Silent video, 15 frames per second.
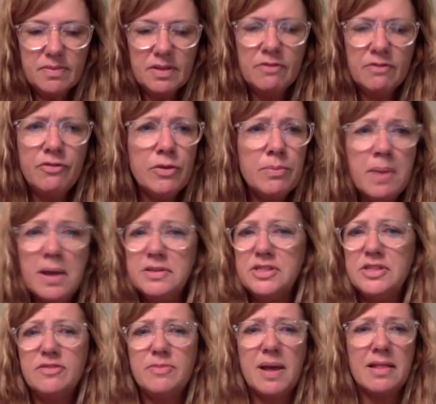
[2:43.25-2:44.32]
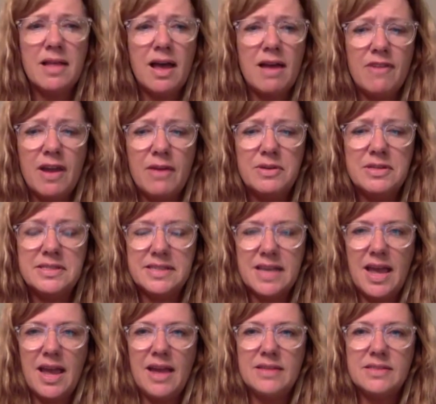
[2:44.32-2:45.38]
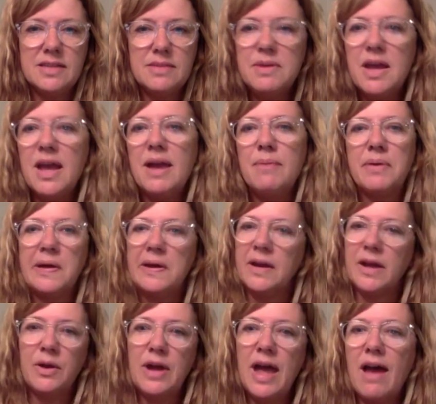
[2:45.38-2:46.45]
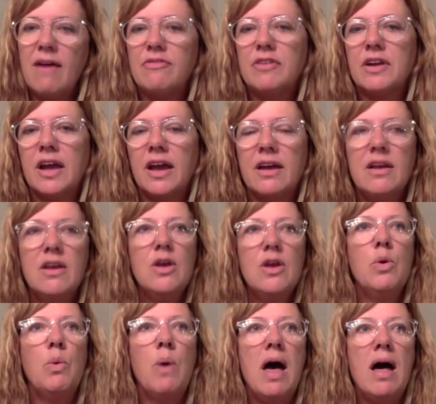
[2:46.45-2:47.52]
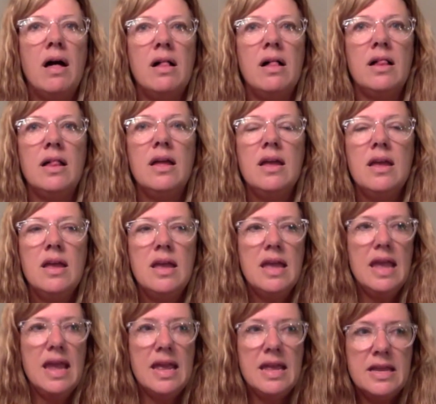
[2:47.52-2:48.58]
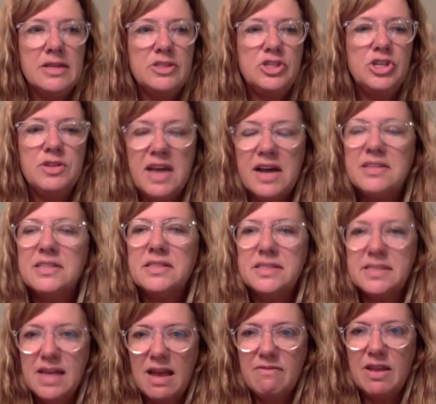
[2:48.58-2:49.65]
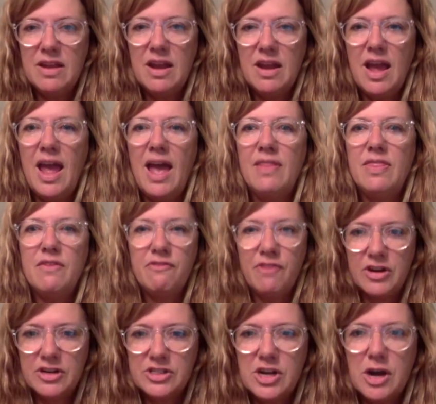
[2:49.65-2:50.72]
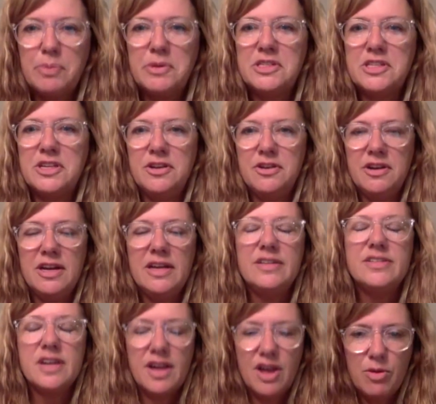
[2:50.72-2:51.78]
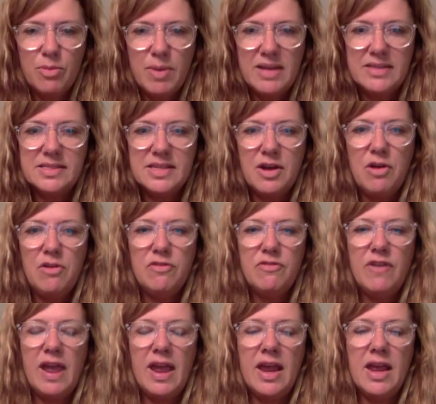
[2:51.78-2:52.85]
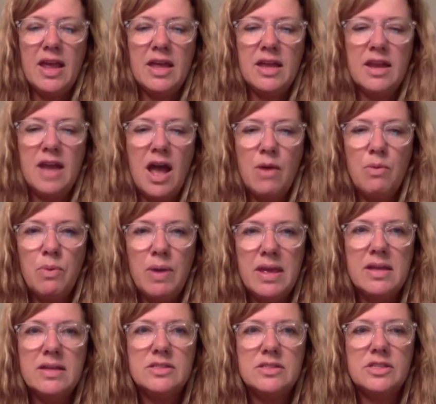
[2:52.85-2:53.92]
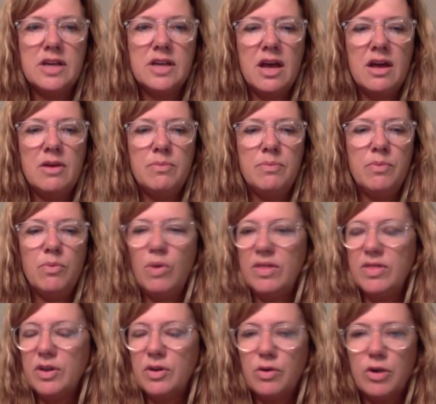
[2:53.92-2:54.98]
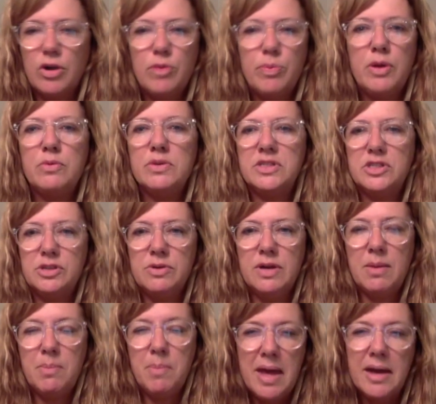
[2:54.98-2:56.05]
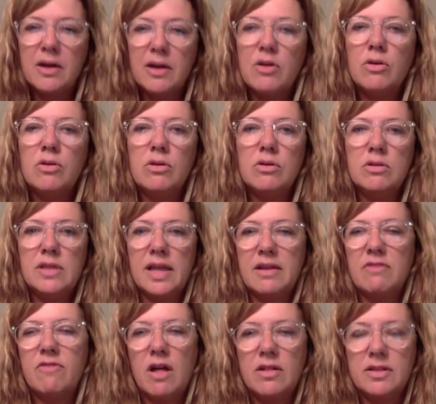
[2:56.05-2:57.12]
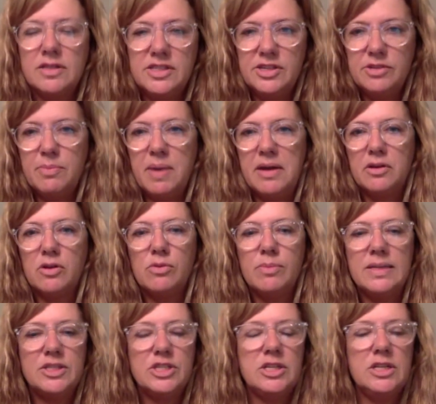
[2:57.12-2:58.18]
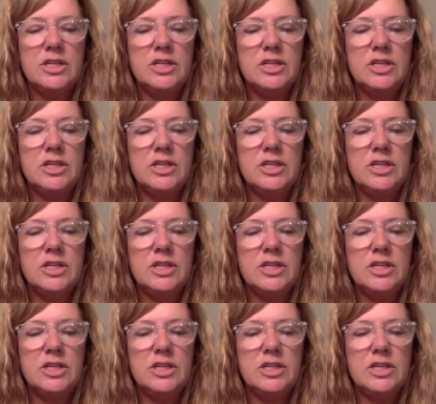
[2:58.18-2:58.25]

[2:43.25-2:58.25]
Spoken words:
for most of my life, I would say, someday I'm going to go to Africa. Well, in 2007, I had the first opportunity to go myself, and I went with a group who was doing like a volunteer medical mission.